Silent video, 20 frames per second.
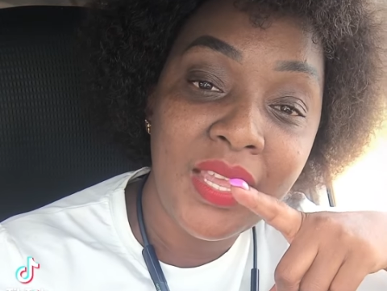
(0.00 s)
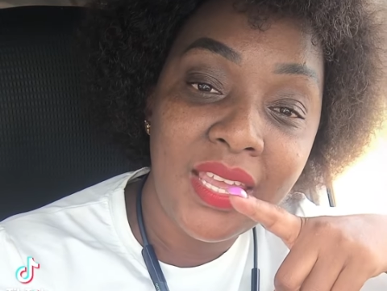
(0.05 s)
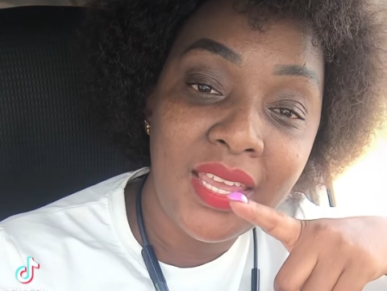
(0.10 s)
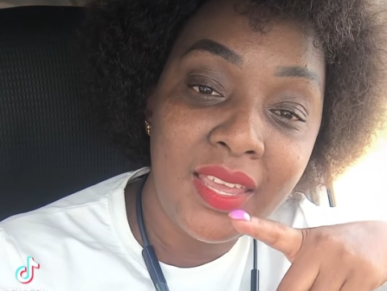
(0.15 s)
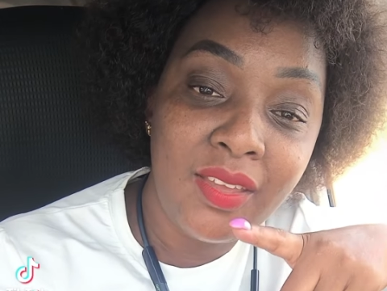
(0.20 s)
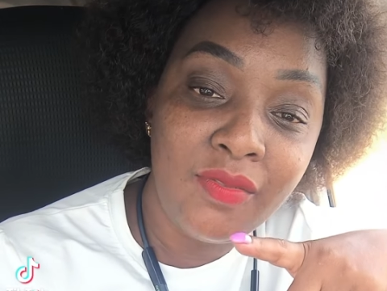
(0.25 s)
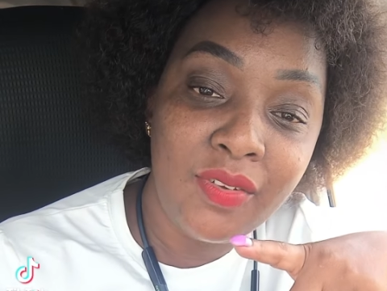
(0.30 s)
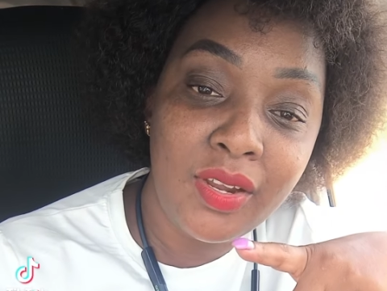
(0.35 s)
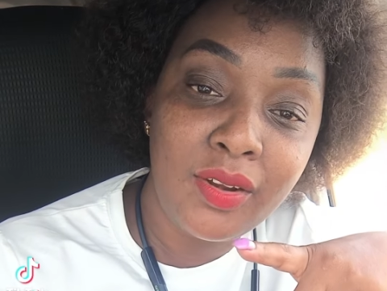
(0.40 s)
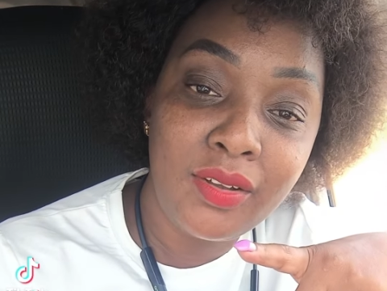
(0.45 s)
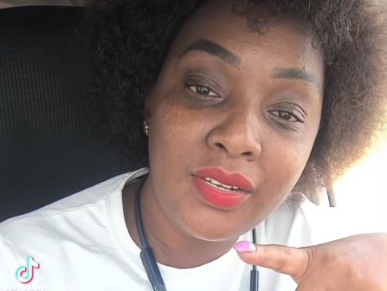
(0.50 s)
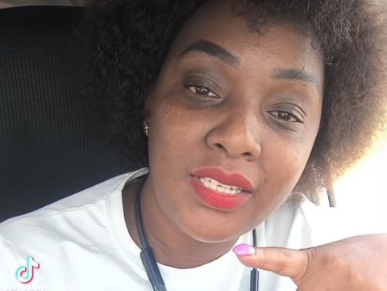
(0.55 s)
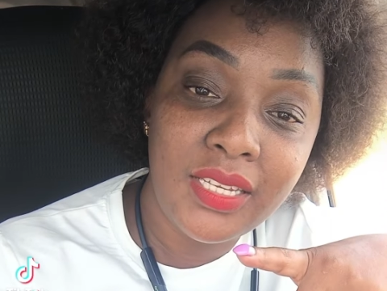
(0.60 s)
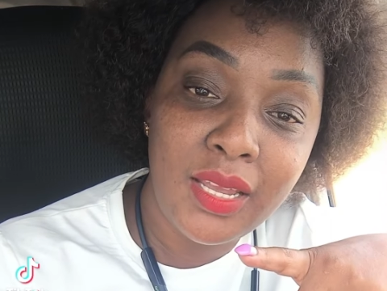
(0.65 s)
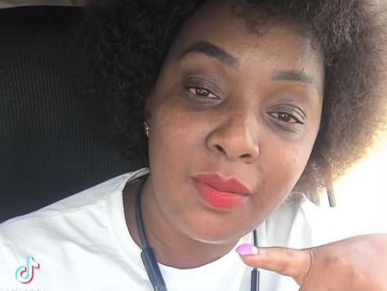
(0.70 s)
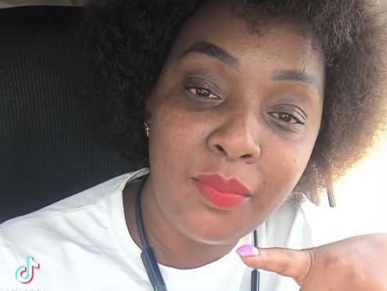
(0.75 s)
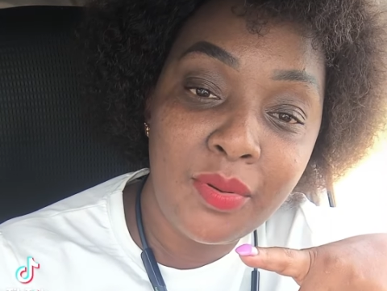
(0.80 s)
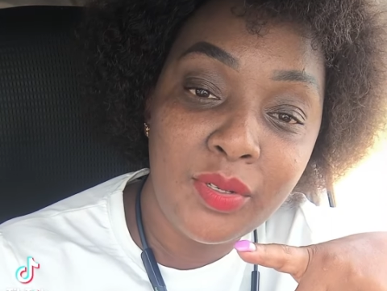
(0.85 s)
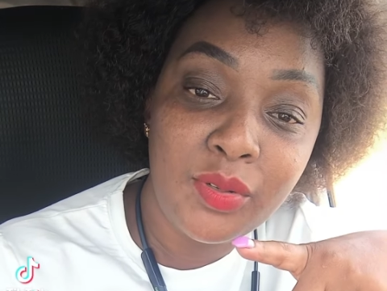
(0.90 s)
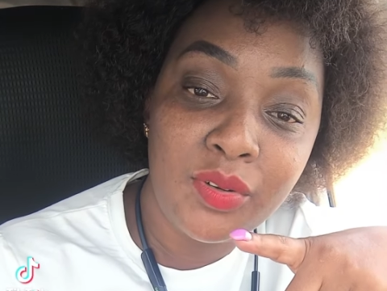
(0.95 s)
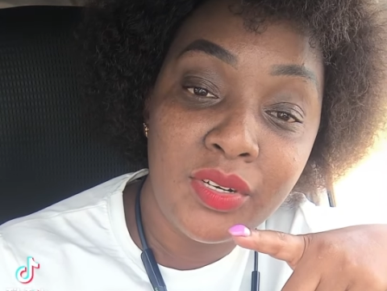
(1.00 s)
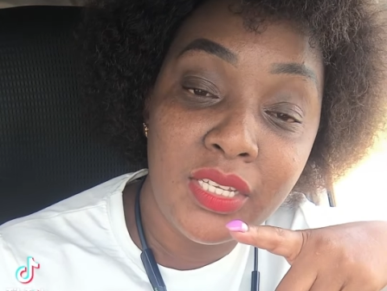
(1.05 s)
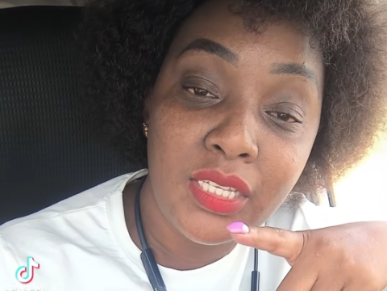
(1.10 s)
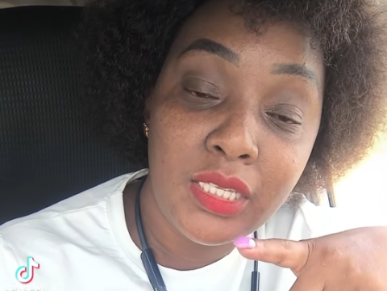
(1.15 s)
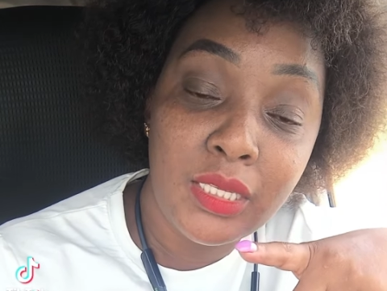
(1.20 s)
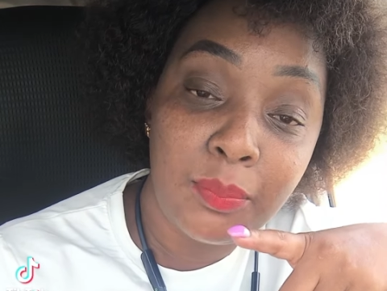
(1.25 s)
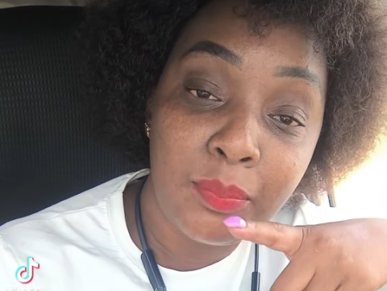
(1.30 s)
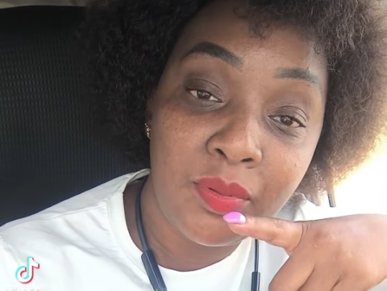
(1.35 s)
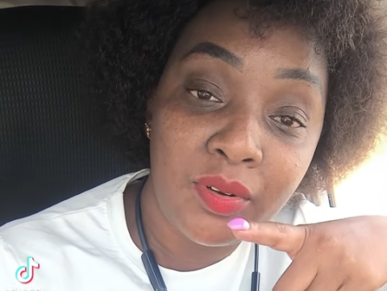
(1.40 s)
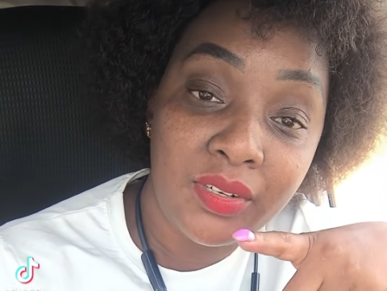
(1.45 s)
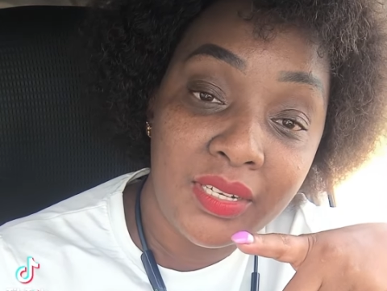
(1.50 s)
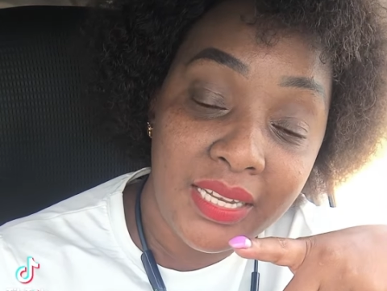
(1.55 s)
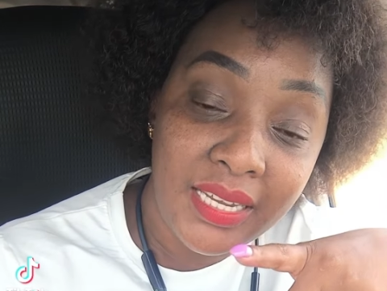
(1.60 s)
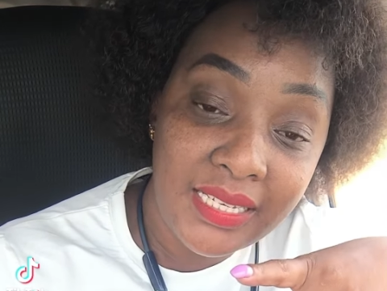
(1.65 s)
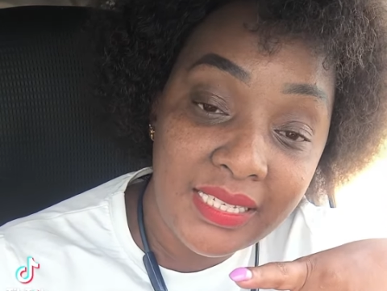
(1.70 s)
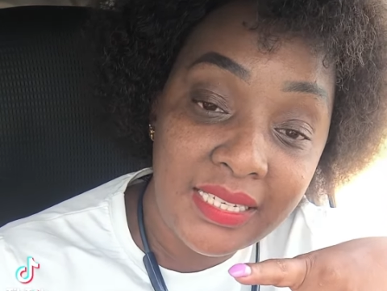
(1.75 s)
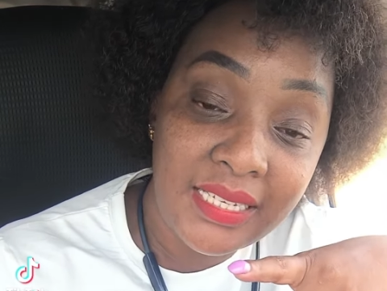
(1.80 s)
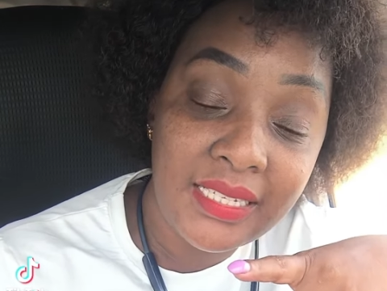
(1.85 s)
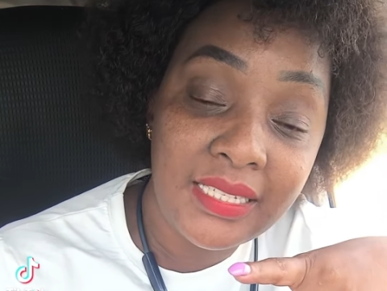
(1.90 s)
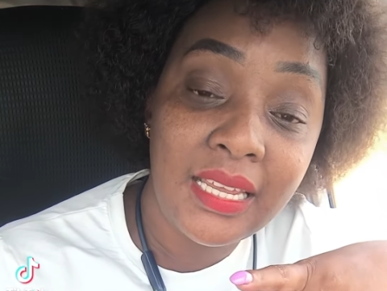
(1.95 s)
If you're not able to
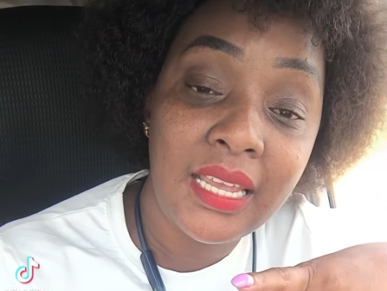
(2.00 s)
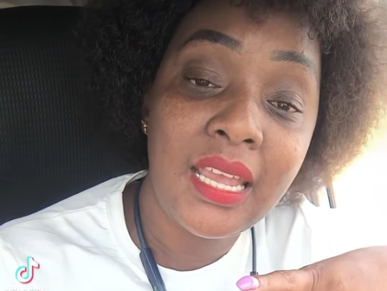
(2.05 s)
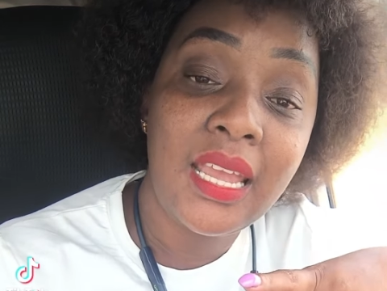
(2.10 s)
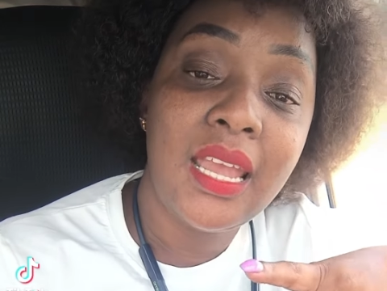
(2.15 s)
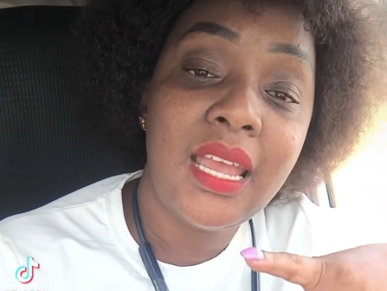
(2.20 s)
reciprocate it,